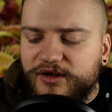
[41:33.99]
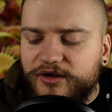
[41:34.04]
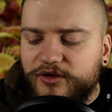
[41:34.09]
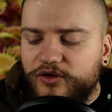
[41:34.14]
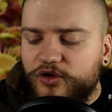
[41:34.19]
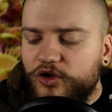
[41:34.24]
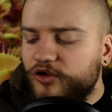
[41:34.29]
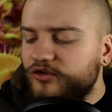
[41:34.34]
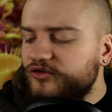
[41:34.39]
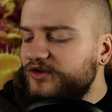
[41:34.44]

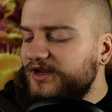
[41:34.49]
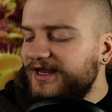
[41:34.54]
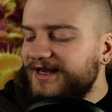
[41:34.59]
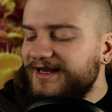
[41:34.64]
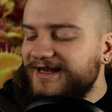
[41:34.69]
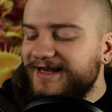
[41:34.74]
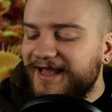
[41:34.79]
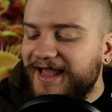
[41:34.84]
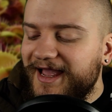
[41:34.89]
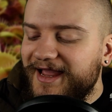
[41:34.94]
not
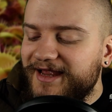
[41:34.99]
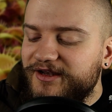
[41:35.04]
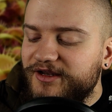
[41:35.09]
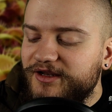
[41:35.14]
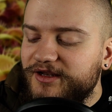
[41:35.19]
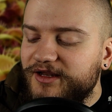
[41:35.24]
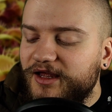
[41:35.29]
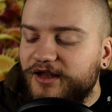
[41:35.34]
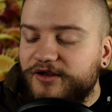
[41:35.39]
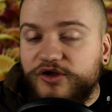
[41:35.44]

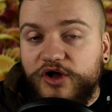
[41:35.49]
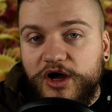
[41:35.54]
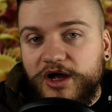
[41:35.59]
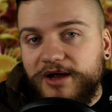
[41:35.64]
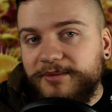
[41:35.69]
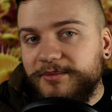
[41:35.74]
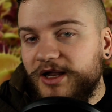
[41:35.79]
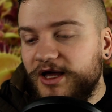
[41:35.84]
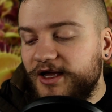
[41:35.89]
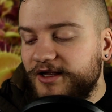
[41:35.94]
indicated a
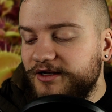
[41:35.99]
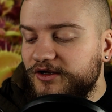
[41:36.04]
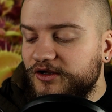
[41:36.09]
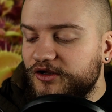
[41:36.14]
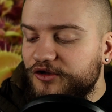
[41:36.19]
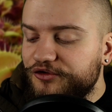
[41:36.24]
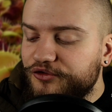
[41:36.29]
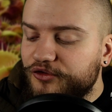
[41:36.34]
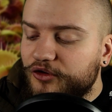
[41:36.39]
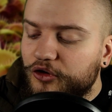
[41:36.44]
timeline to
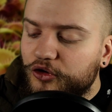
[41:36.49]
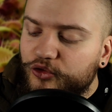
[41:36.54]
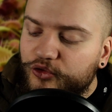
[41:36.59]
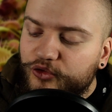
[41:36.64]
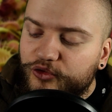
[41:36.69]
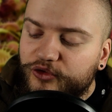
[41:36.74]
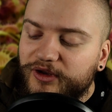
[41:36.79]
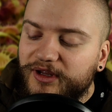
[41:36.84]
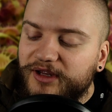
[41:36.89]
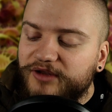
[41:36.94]

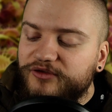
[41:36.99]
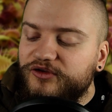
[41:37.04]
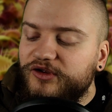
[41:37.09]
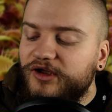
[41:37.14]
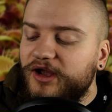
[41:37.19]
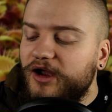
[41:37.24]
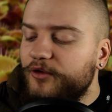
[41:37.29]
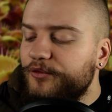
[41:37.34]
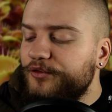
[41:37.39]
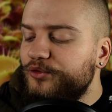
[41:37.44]
conclude its
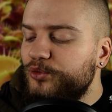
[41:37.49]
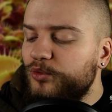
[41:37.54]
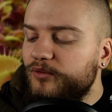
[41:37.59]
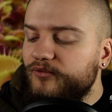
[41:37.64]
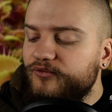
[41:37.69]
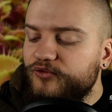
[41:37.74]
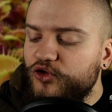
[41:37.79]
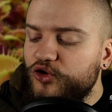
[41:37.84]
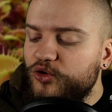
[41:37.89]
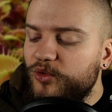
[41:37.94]
current
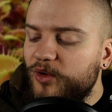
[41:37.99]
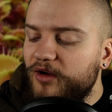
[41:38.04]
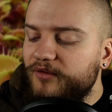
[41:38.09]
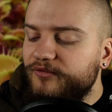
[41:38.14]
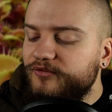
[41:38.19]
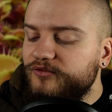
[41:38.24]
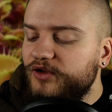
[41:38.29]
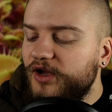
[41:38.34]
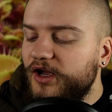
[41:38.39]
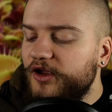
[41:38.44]
review
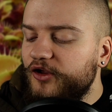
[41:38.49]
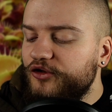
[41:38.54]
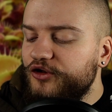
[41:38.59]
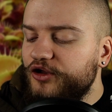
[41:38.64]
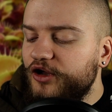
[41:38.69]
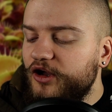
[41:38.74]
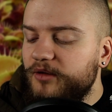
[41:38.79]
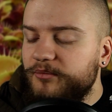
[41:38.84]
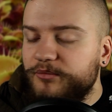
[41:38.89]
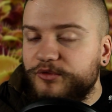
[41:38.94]
of
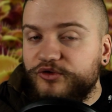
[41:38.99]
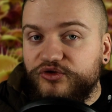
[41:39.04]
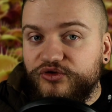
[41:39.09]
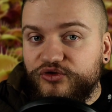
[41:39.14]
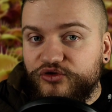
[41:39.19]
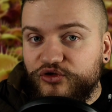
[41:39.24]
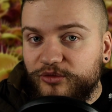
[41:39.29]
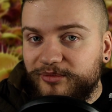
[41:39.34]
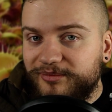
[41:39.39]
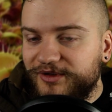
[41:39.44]
Dionaea
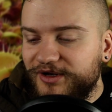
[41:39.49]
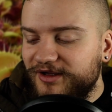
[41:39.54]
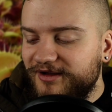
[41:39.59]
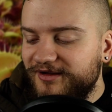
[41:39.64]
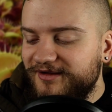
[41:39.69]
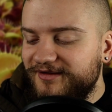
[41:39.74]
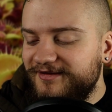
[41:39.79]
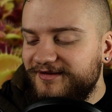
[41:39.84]
muscipula.